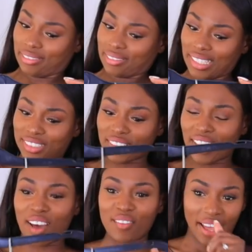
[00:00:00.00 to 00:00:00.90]
this on
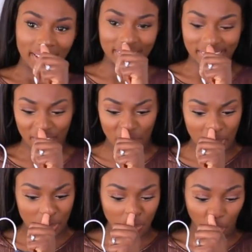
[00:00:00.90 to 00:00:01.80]
the other hand is giving
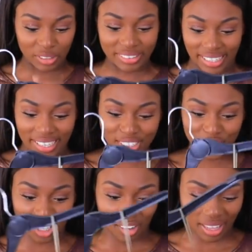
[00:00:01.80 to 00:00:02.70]
me
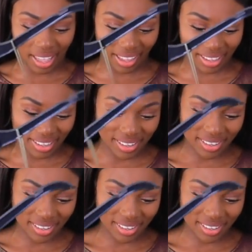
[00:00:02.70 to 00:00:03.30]
bondage. Okay.